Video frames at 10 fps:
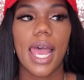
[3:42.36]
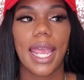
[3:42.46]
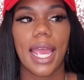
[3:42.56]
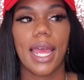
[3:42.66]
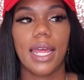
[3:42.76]

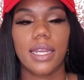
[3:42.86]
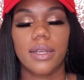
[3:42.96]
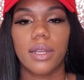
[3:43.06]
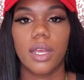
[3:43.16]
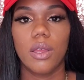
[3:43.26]

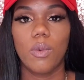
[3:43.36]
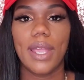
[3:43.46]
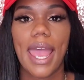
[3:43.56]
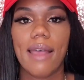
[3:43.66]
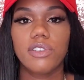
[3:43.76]
And
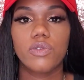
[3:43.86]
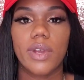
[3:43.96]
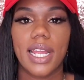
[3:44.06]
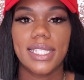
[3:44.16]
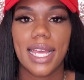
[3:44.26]
we have to
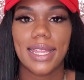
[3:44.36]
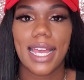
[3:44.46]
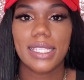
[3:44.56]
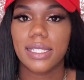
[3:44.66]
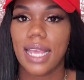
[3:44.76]
realize that
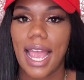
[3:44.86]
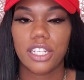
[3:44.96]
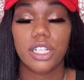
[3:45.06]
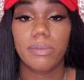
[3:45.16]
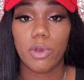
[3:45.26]
that's
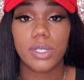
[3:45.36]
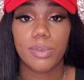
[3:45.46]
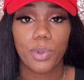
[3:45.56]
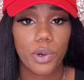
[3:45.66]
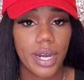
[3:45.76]
actually most
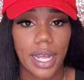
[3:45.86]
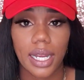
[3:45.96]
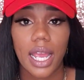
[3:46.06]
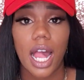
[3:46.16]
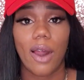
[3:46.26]

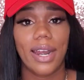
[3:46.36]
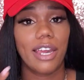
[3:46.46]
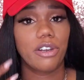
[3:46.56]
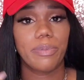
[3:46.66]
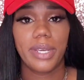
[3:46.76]
important. Our
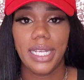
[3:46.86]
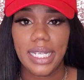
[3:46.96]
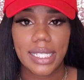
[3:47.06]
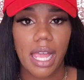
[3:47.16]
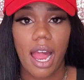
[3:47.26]
inner
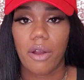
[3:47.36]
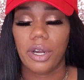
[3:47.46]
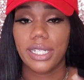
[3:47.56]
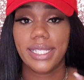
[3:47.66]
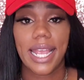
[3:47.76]
peace,
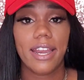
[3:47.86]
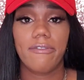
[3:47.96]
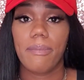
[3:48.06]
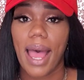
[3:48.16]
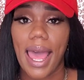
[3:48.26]
our state of
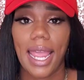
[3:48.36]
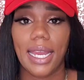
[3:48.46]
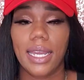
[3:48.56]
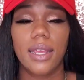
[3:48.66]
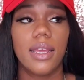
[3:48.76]

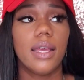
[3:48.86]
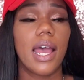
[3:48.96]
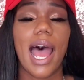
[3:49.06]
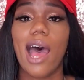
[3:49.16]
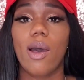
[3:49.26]
mind,
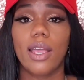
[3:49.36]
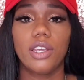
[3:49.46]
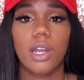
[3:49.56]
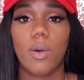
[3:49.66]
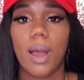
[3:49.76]

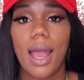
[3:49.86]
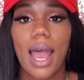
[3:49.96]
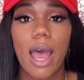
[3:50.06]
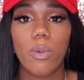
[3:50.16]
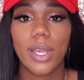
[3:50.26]

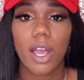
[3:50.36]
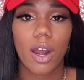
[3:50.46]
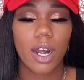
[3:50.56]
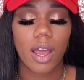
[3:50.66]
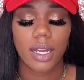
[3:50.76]
how we
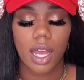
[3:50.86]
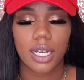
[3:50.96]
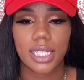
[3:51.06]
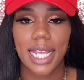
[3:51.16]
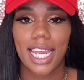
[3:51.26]
are
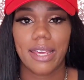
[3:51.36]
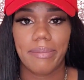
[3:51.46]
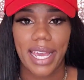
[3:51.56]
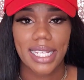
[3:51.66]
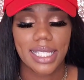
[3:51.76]
on a daily
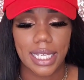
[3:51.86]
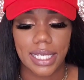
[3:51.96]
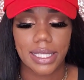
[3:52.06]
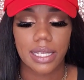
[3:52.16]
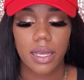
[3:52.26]

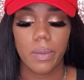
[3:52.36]
basis.